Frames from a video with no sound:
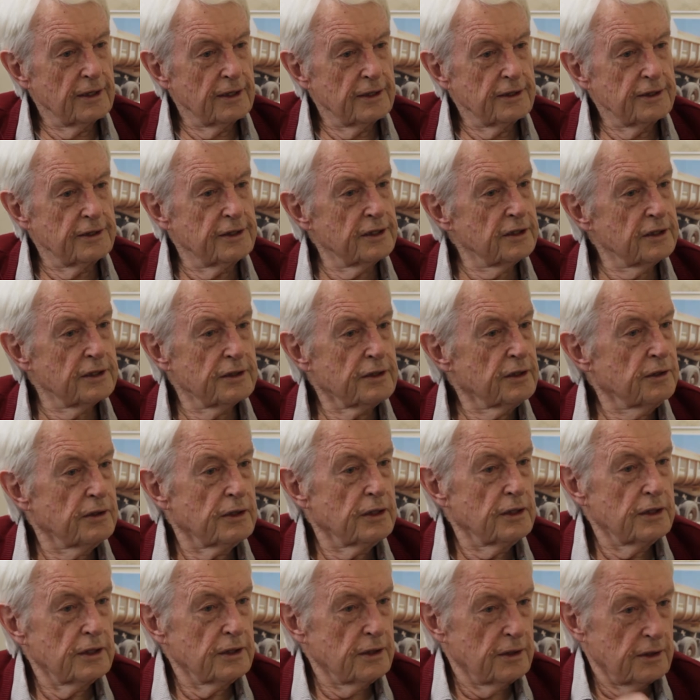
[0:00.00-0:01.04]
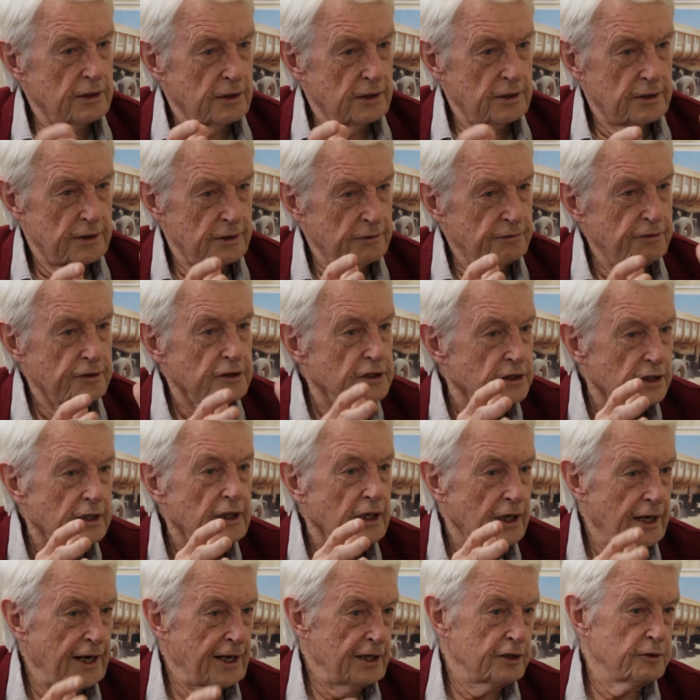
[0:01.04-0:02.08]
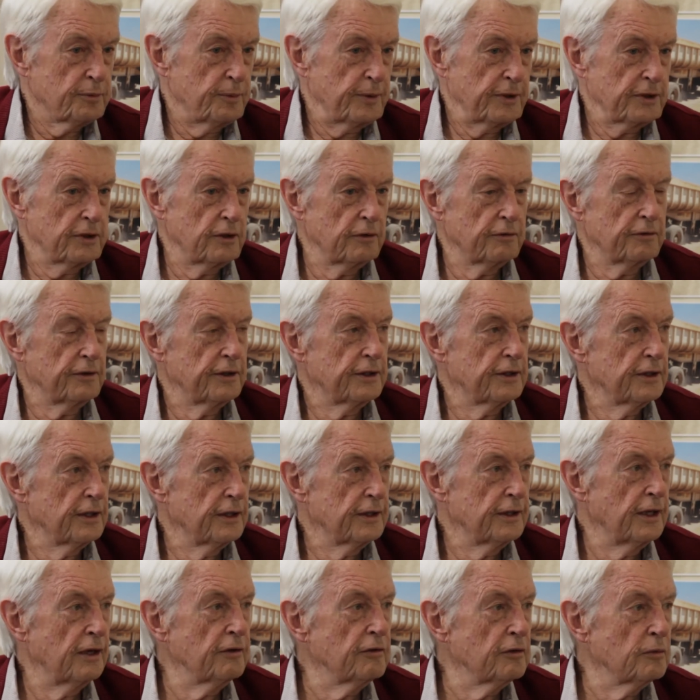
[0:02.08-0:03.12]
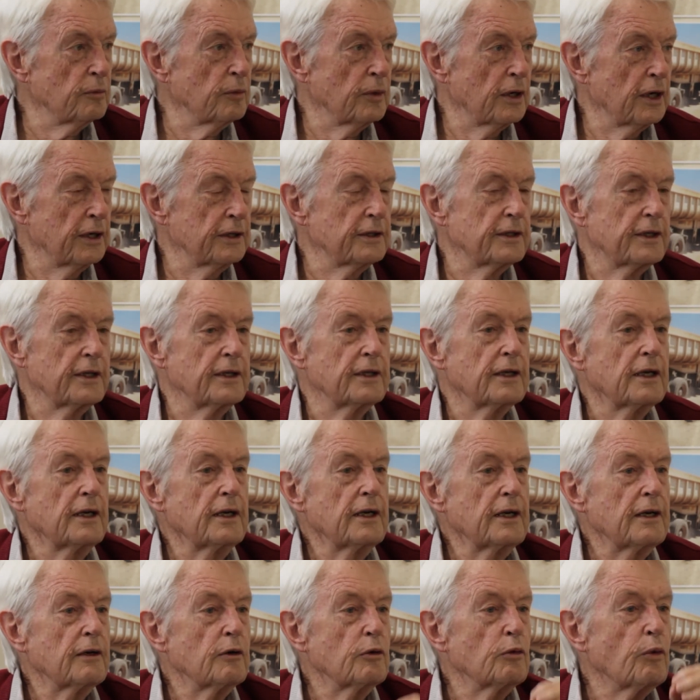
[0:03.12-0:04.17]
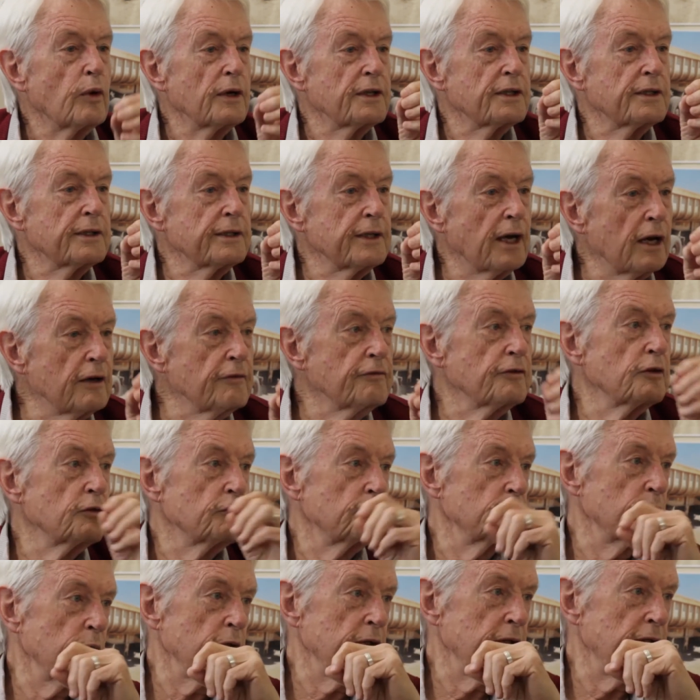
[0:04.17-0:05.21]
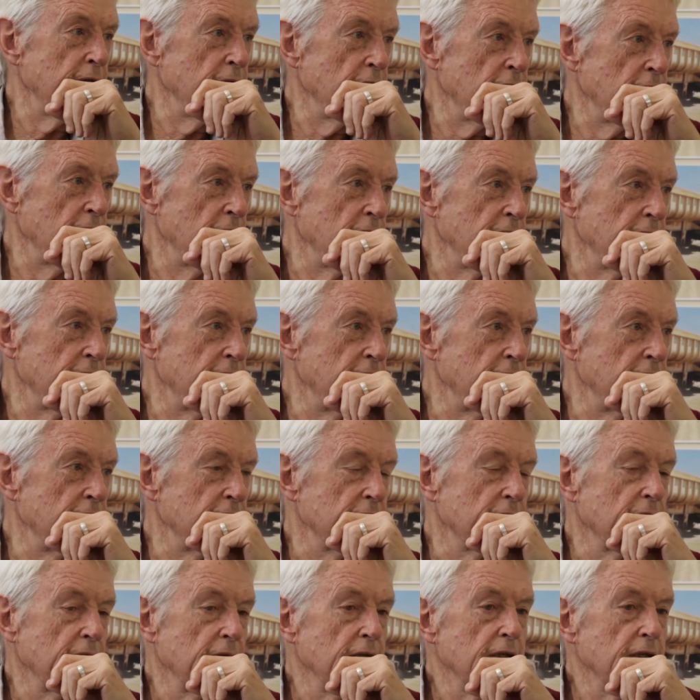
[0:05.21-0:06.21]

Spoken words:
Just the physical aspect of it. Never mind then what type of material it is.